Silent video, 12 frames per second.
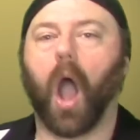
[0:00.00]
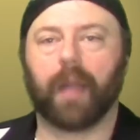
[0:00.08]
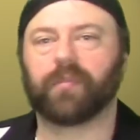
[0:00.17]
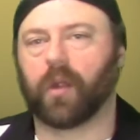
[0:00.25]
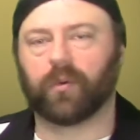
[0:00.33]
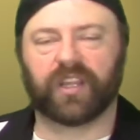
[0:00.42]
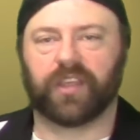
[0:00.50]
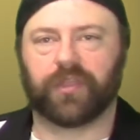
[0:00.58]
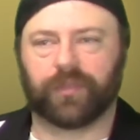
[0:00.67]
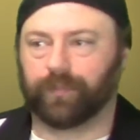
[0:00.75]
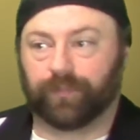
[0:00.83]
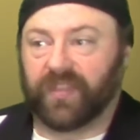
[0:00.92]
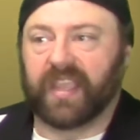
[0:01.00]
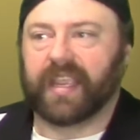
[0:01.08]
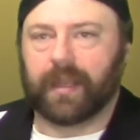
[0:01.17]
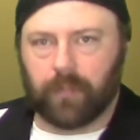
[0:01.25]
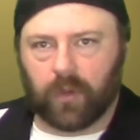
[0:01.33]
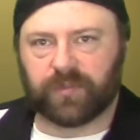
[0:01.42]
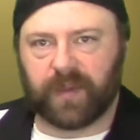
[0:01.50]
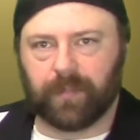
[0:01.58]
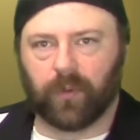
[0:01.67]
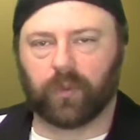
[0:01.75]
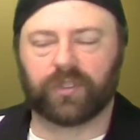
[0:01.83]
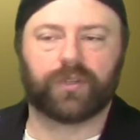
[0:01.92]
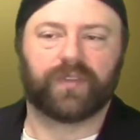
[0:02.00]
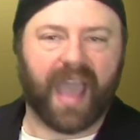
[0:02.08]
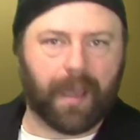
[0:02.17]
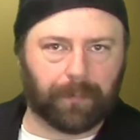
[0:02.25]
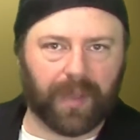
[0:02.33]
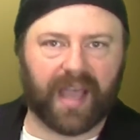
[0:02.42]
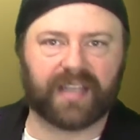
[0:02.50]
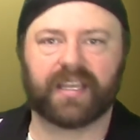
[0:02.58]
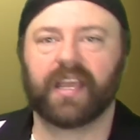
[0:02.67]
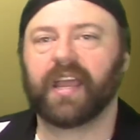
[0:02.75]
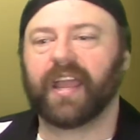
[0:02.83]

I'm not really thinking most people will do that, but